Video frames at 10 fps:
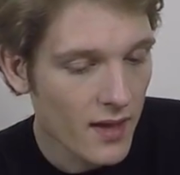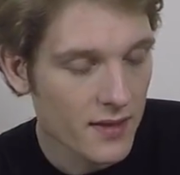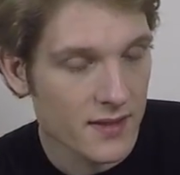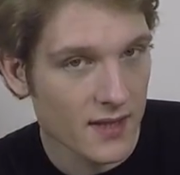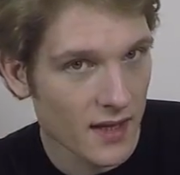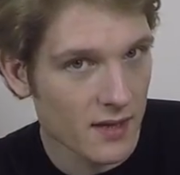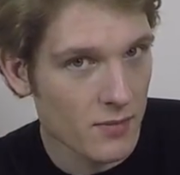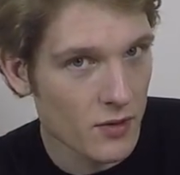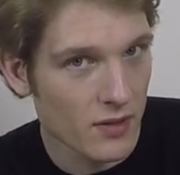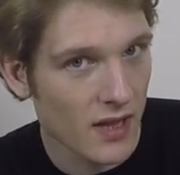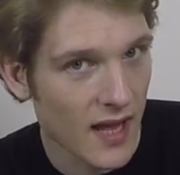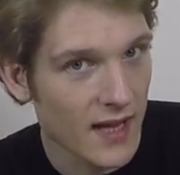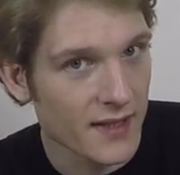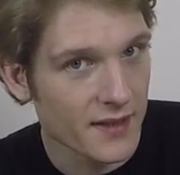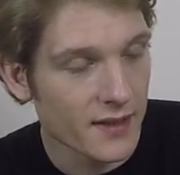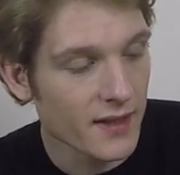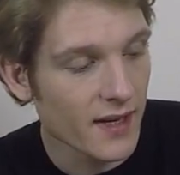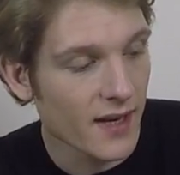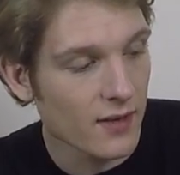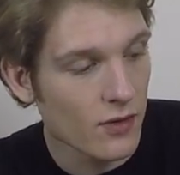The Sun and Moon clan
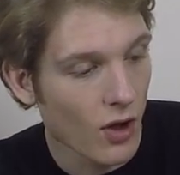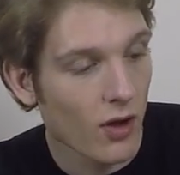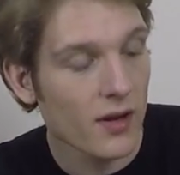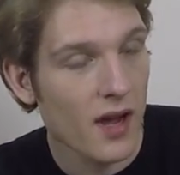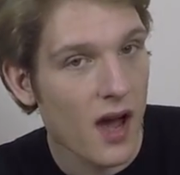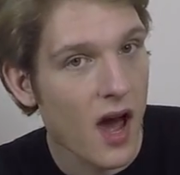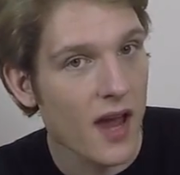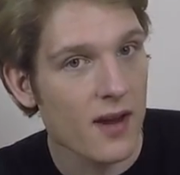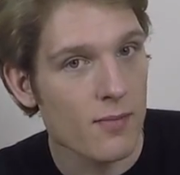cannot hire